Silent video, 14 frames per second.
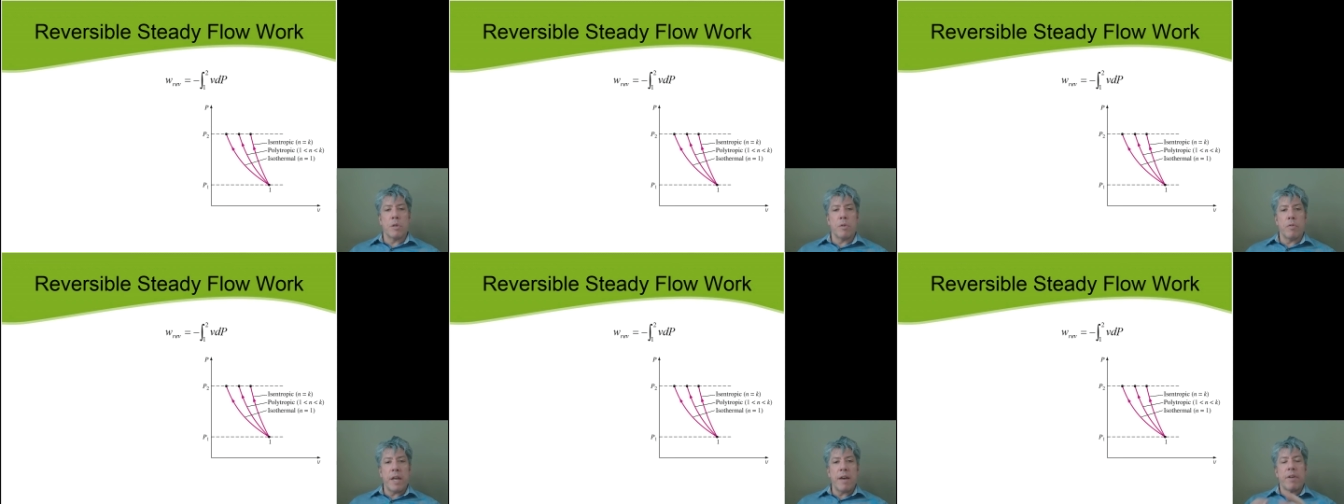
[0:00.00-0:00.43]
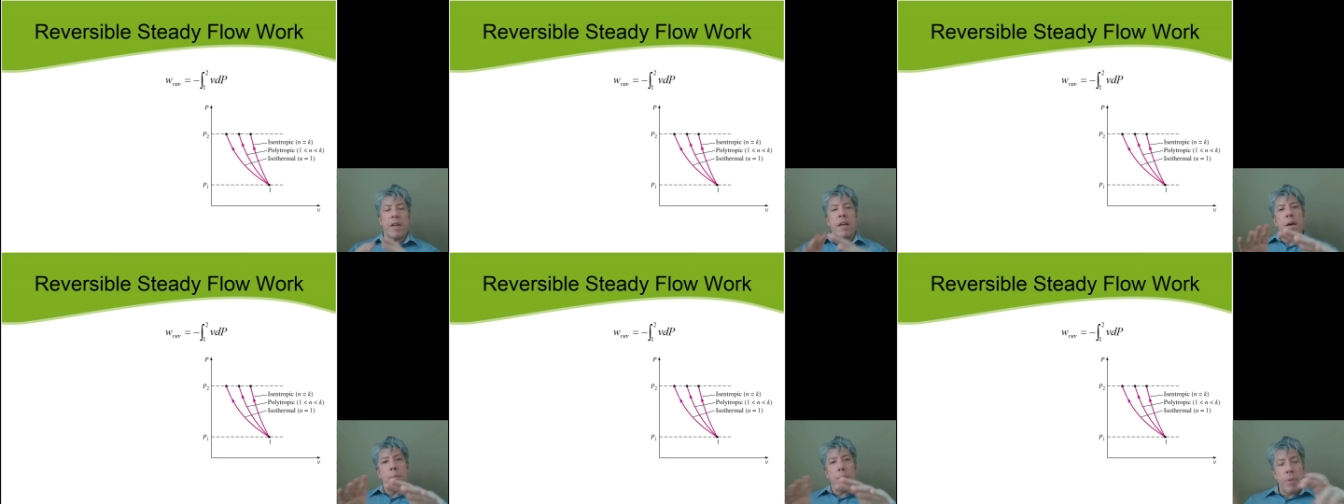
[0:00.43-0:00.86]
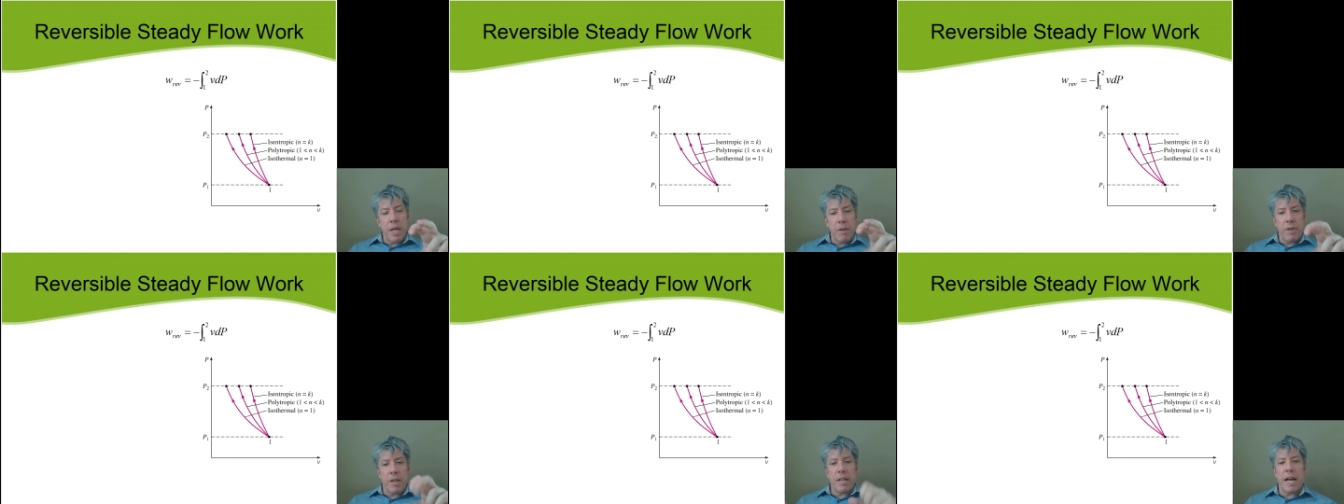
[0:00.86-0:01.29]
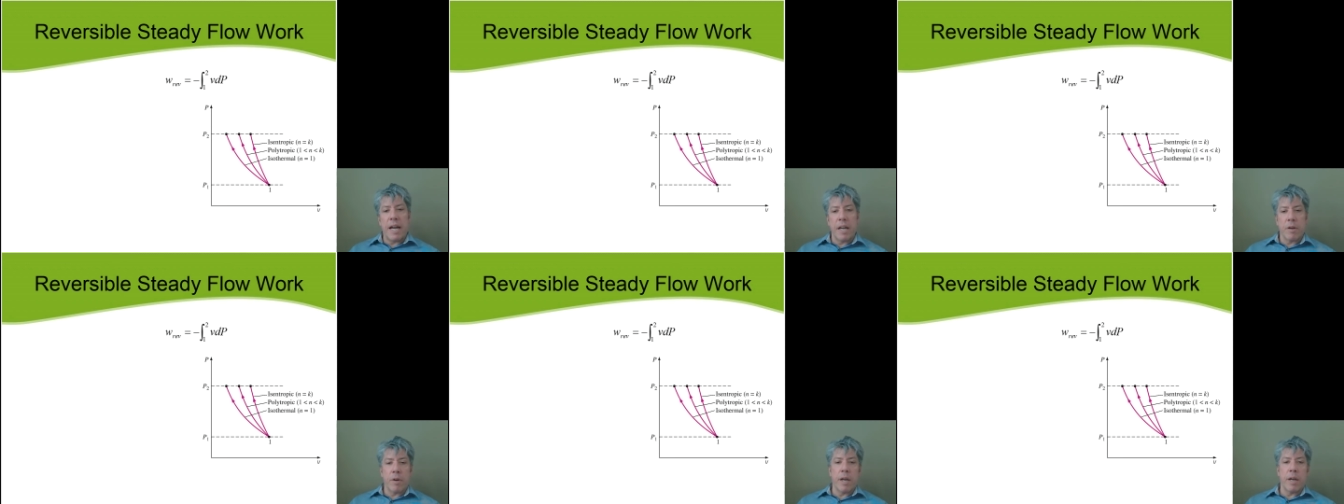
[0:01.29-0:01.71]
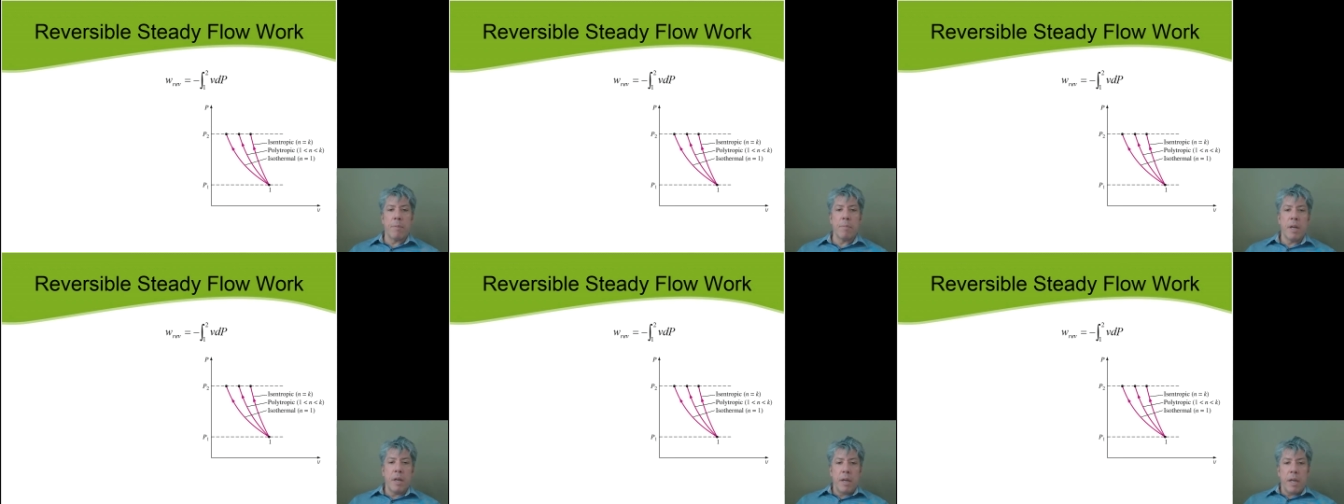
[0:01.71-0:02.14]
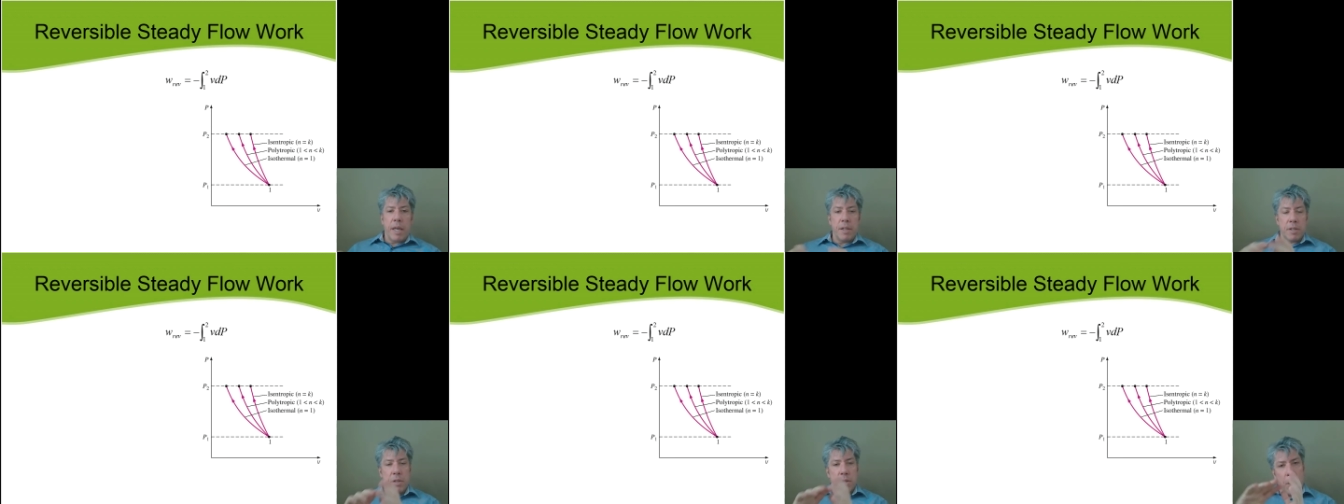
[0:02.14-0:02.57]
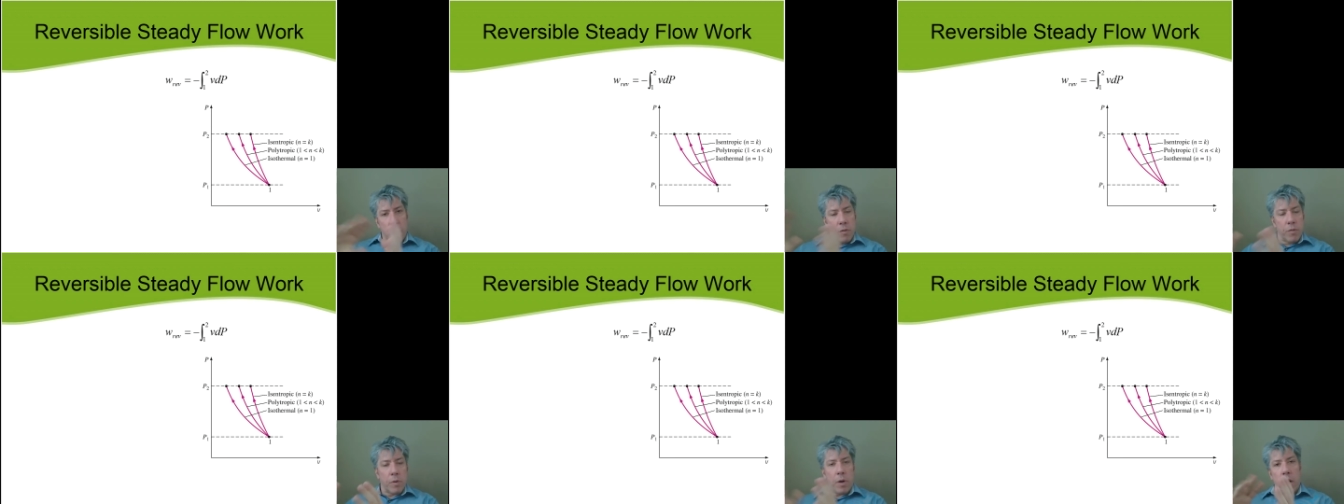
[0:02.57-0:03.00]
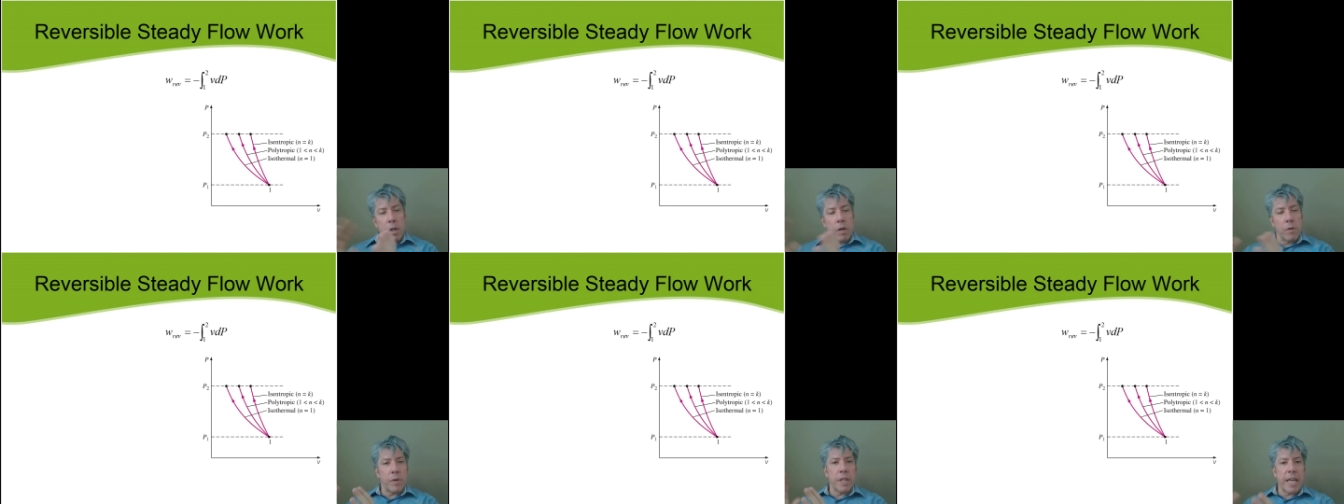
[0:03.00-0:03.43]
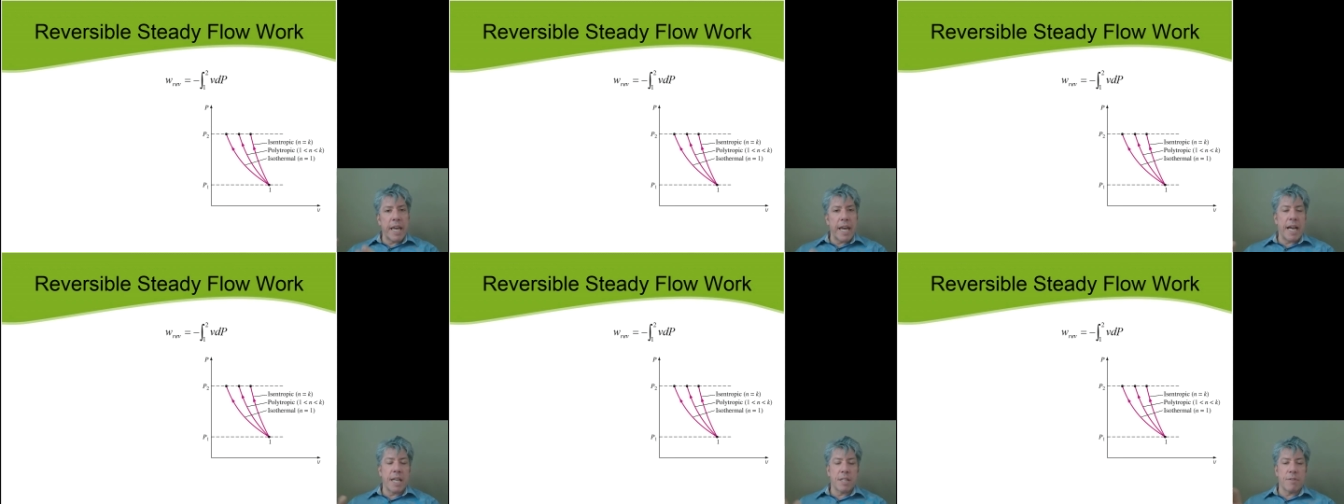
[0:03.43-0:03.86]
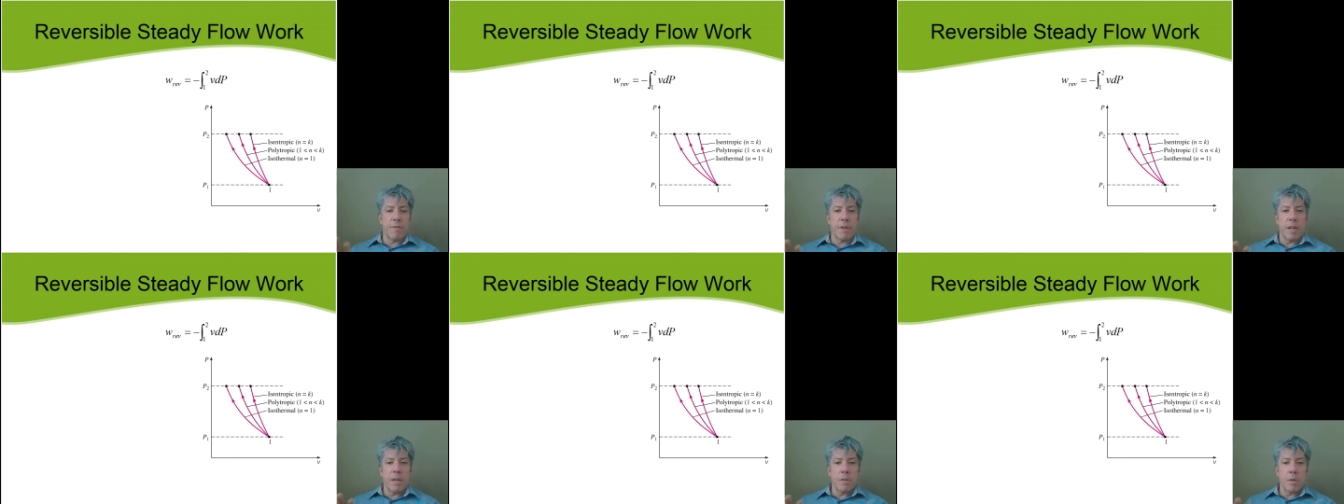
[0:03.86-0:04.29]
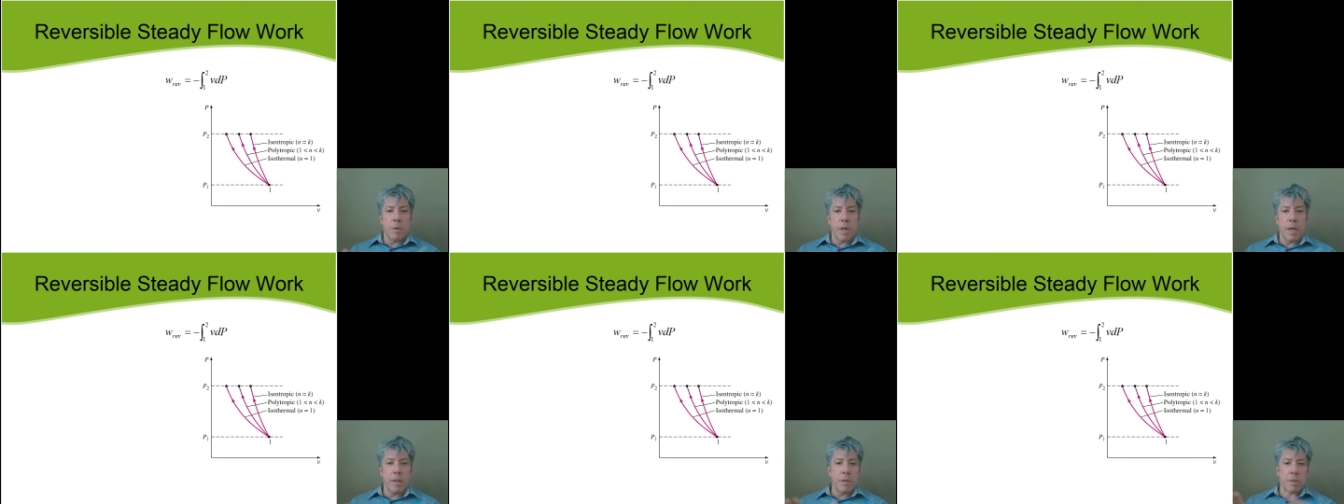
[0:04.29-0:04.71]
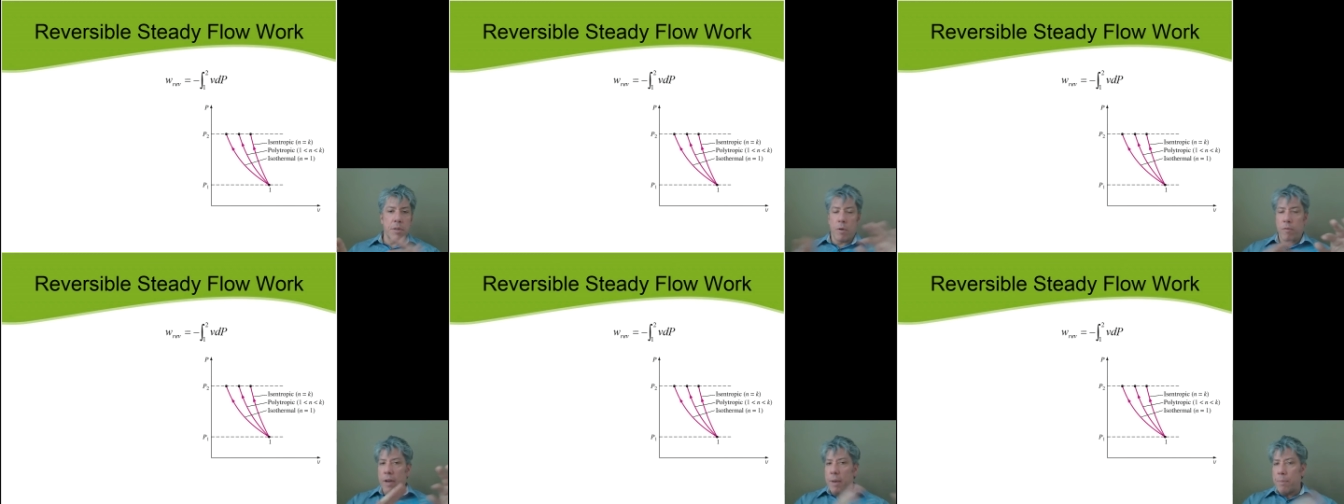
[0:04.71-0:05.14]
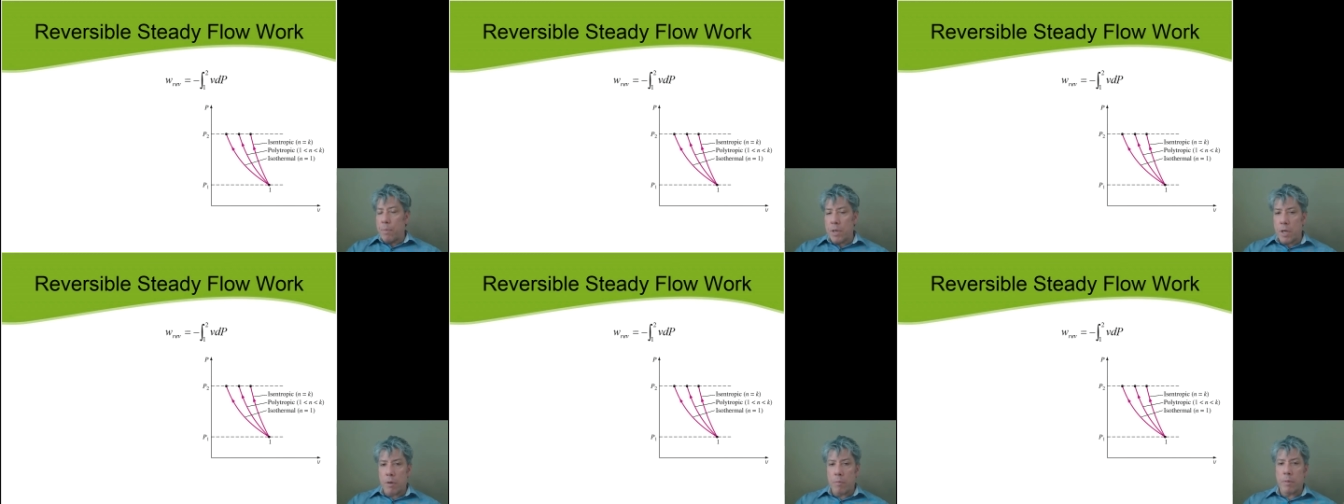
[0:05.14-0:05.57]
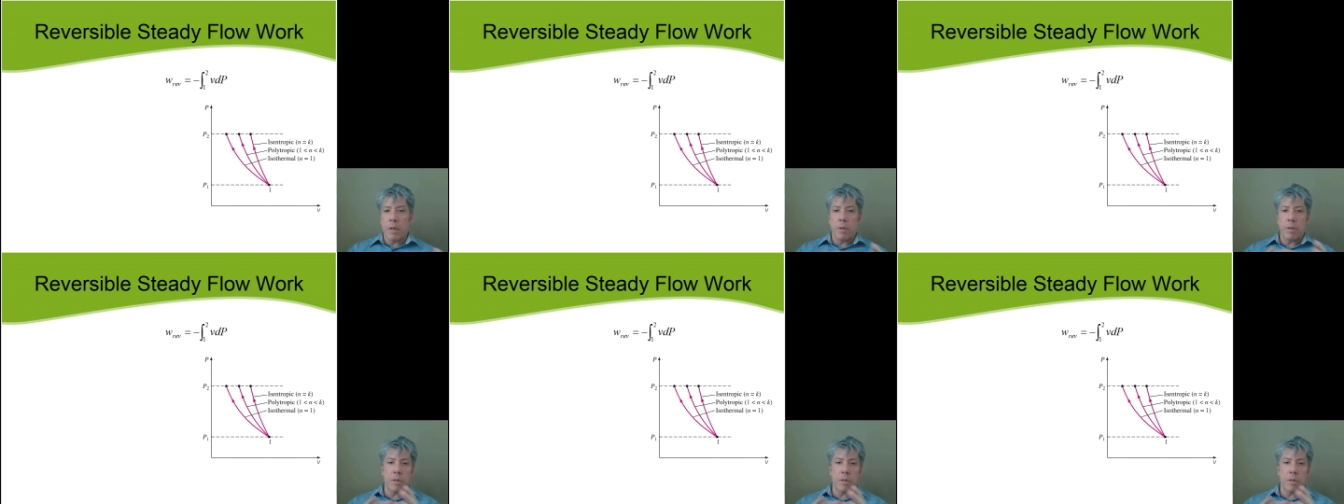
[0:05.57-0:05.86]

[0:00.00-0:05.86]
So if we have a PV diagram, and this is over all over in the gas phase, okay, there's no vapor dome here.